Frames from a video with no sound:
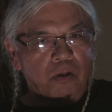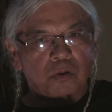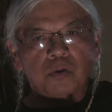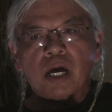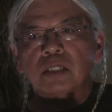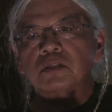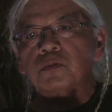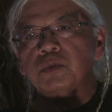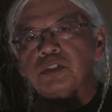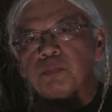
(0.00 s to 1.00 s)
Who has
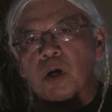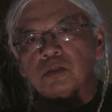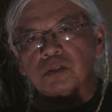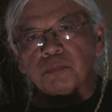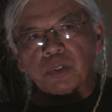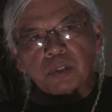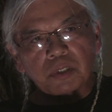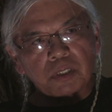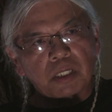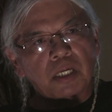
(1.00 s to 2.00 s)
the
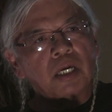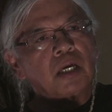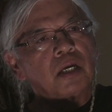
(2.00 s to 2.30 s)
responsibility